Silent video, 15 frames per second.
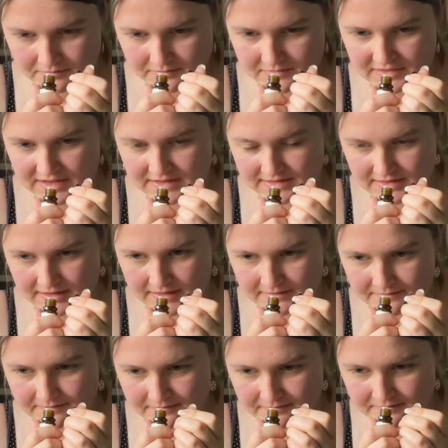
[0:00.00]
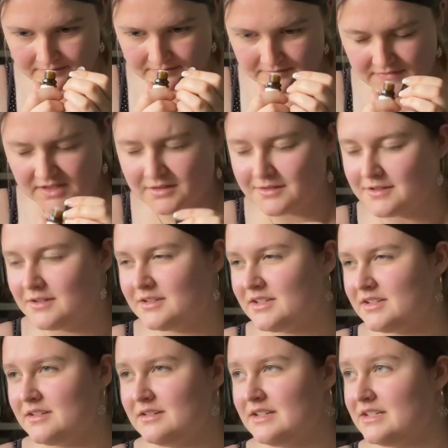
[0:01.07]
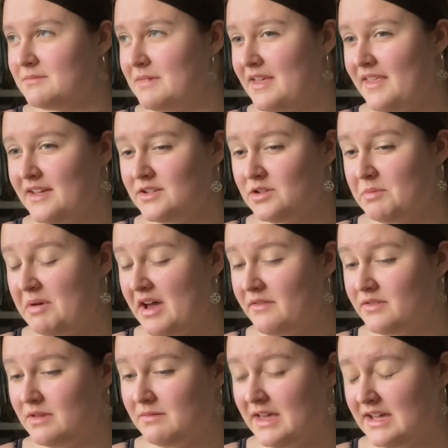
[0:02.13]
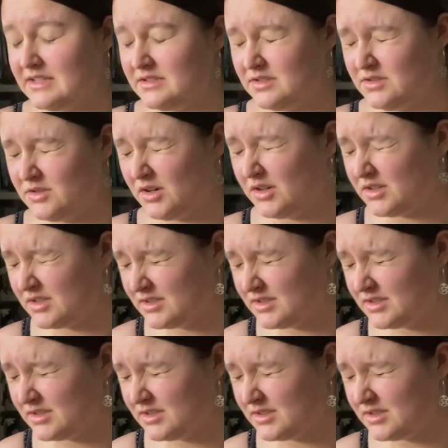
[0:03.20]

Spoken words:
years ago. Oh god, I don't need to make that into a perfume, that is strong.